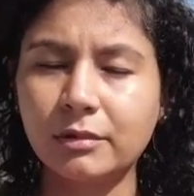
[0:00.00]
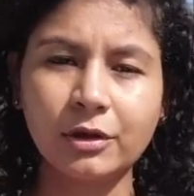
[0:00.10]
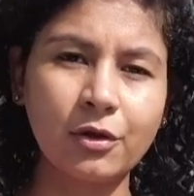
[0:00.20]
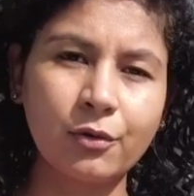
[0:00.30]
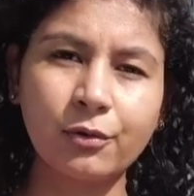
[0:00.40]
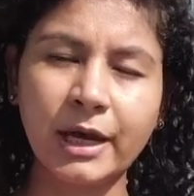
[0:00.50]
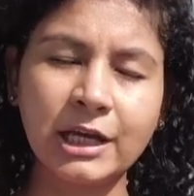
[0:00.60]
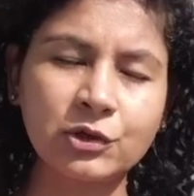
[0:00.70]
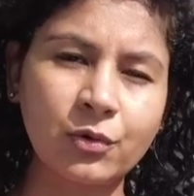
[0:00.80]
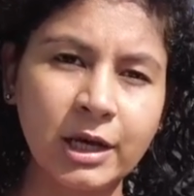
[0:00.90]
you know,
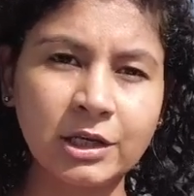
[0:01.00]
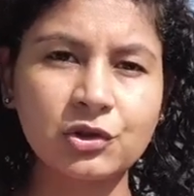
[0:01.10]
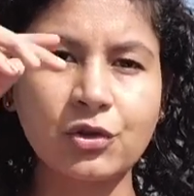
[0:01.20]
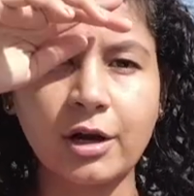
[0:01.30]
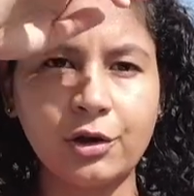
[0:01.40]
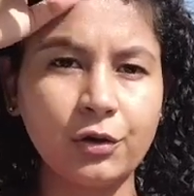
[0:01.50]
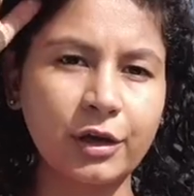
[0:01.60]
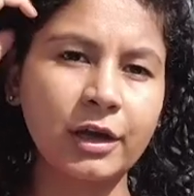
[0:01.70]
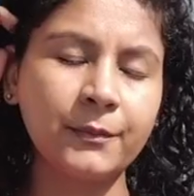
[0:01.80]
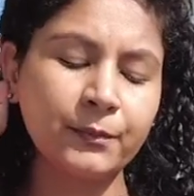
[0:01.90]
age range they are
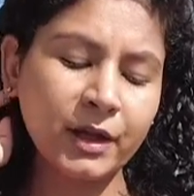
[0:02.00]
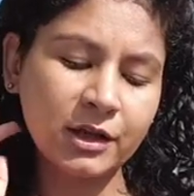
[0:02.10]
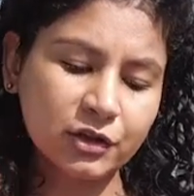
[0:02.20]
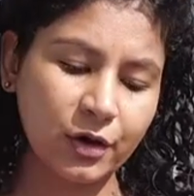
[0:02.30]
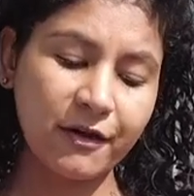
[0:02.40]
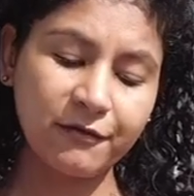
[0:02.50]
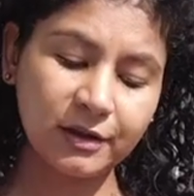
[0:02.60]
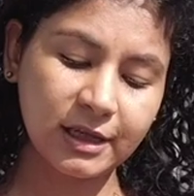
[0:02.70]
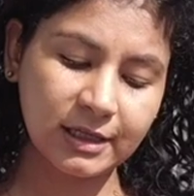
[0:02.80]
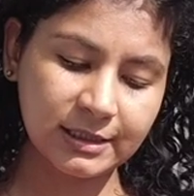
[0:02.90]
looking. So
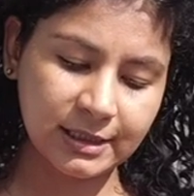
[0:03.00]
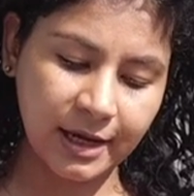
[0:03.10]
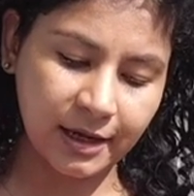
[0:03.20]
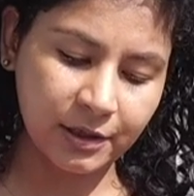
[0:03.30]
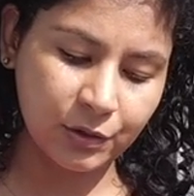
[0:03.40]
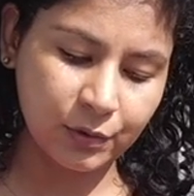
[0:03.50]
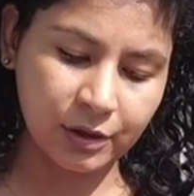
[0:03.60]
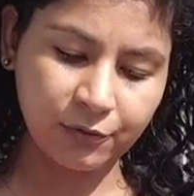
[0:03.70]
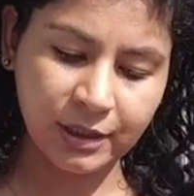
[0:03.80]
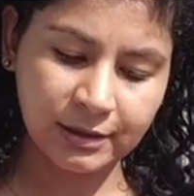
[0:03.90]
everything is there, you
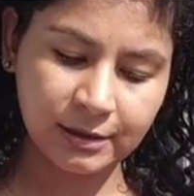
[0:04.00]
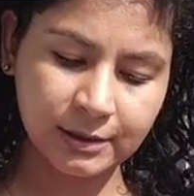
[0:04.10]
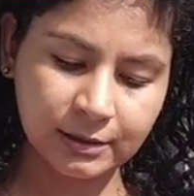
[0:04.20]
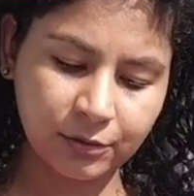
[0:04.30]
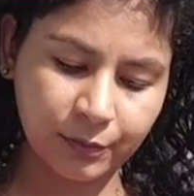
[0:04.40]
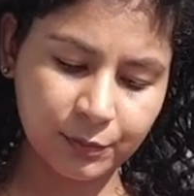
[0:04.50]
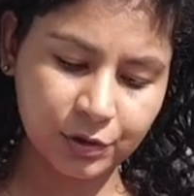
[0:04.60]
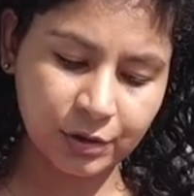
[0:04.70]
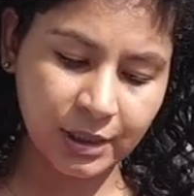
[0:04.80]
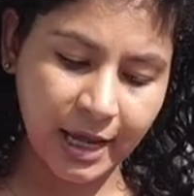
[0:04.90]
can read the
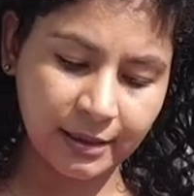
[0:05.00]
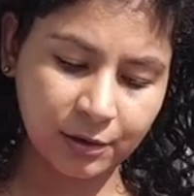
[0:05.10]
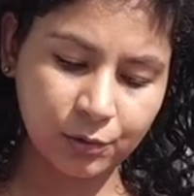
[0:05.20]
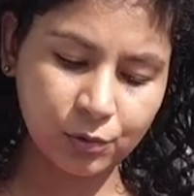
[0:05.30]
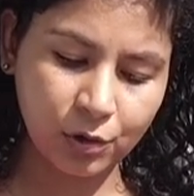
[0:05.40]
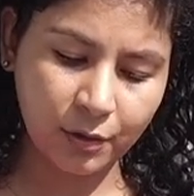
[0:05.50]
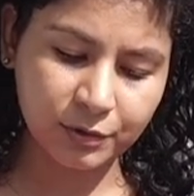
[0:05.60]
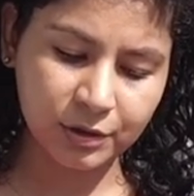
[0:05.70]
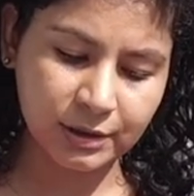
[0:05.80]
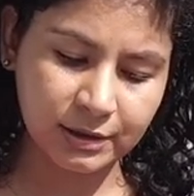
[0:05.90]
description, and the cool
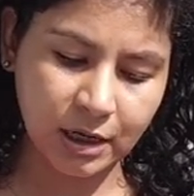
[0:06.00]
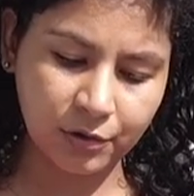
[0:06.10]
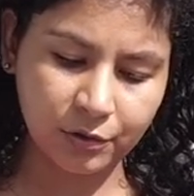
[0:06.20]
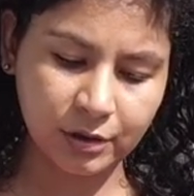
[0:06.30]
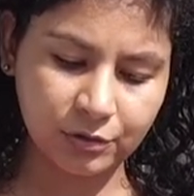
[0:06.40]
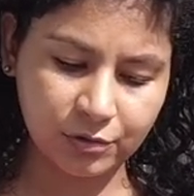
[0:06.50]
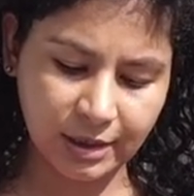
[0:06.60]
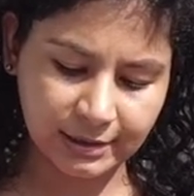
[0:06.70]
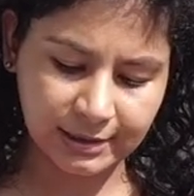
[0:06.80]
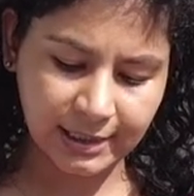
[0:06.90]
option is now you can
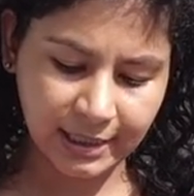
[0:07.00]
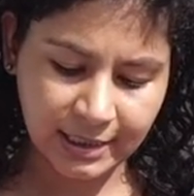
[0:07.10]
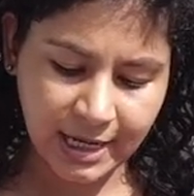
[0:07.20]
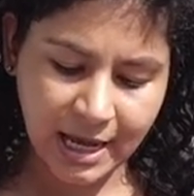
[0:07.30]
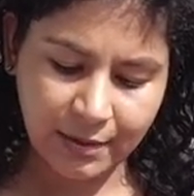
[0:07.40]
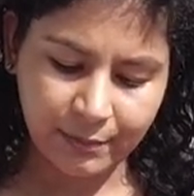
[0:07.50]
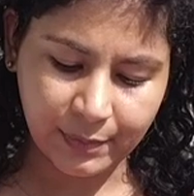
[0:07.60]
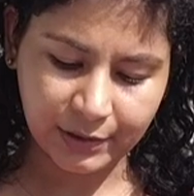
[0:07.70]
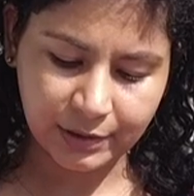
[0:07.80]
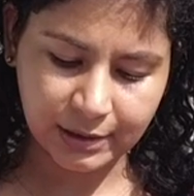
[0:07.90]
translate,
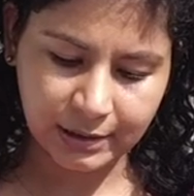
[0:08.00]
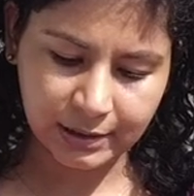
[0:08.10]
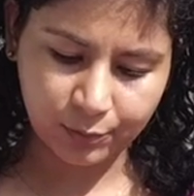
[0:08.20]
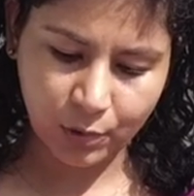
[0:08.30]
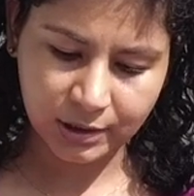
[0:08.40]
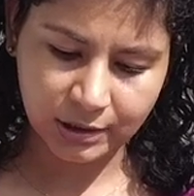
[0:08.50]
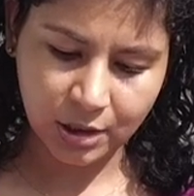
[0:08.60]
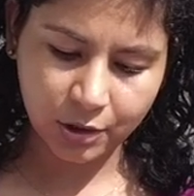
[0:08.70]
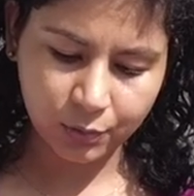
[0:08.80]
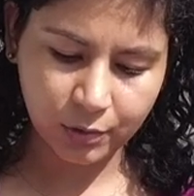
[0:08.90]
but it was
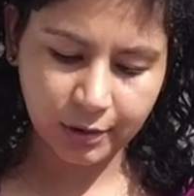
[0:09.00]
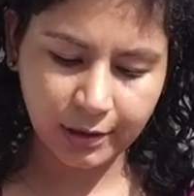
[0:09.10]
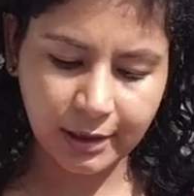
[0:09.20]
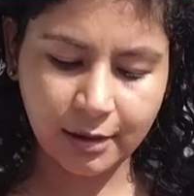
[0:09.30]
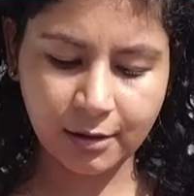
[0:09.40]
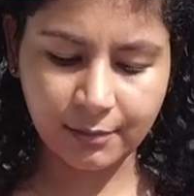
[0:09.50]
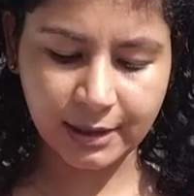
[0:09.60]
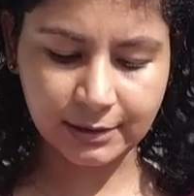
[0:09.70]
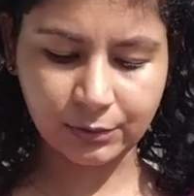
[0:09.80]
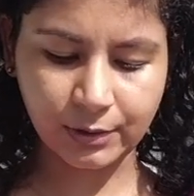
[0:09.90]
not working on
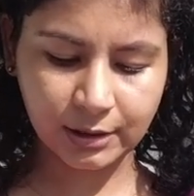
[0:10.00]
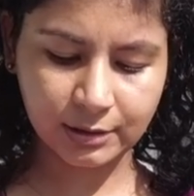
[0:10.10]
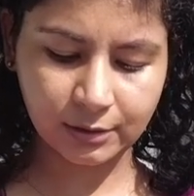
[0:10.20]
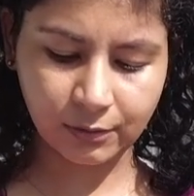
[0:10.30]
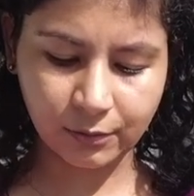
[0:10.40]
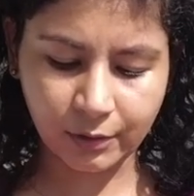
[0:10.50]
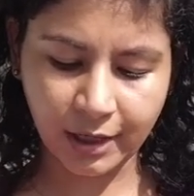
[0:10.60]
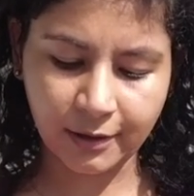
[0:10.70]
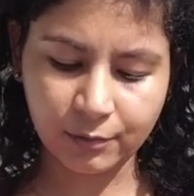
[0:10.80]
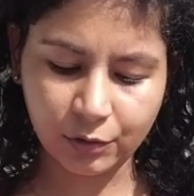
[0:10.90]
my screen. So
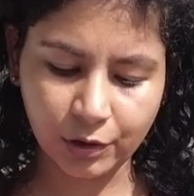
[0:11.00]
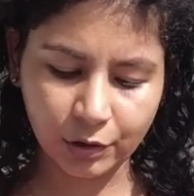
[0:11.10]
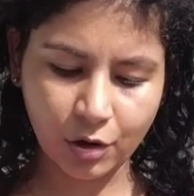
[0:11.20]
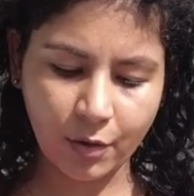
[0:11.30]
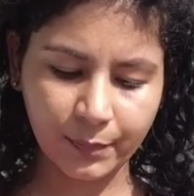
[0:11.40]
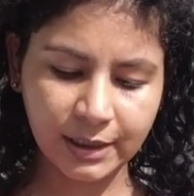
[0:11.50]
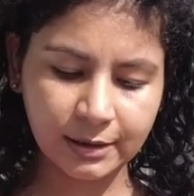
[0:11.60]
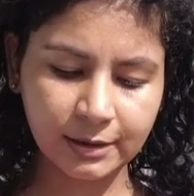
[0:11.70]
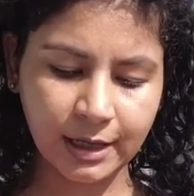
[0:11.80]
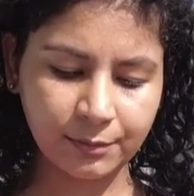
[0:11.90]
okay, you can copy
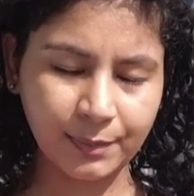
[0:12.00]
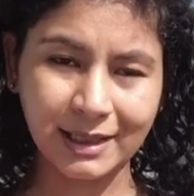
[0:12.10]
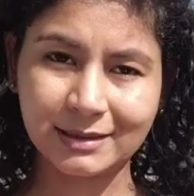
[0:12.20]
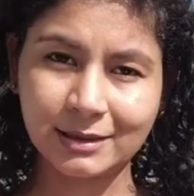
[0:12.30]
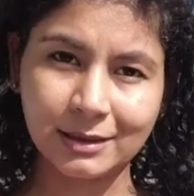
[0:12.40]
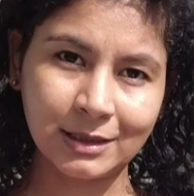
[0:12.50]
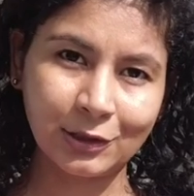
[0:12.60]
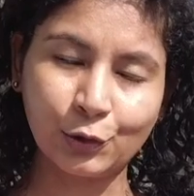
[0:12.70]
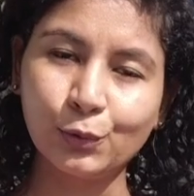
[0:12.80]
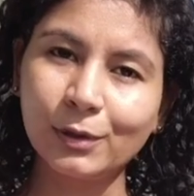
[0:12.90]
it and paste it in
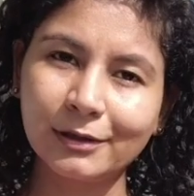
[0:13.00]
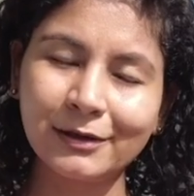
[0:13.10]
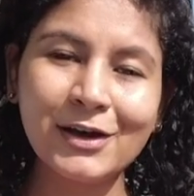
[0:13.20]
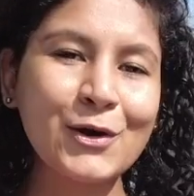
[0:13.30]
the Google